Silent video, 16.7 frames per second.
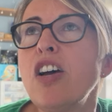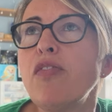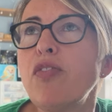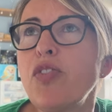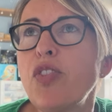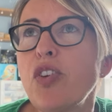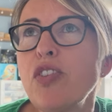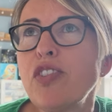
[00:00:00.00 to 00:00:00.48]

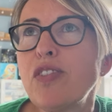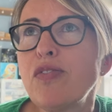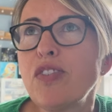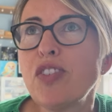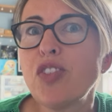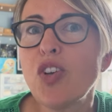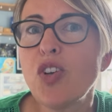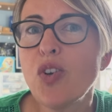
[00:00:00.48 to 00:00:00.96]
for those of
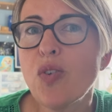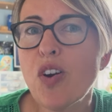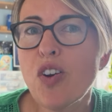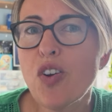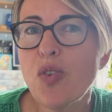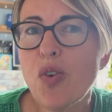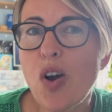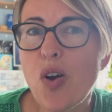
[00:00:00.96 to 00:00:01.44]
us who
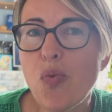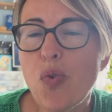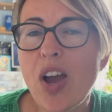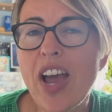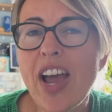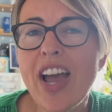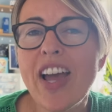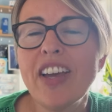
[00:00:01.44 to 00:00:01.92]
are
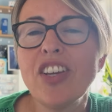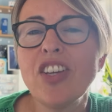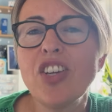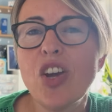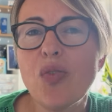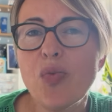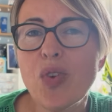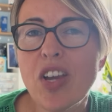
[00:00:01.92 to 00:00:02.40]
aware, you
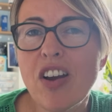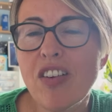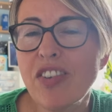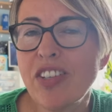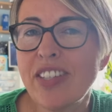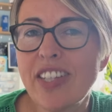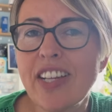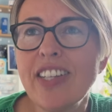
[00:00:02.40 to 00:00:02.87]
know, we
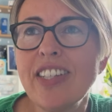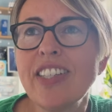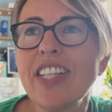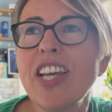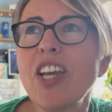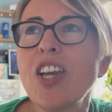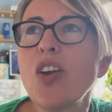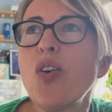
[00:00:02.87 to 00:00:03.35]
are
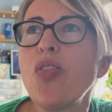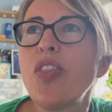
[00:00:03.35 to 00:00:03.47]
ascending,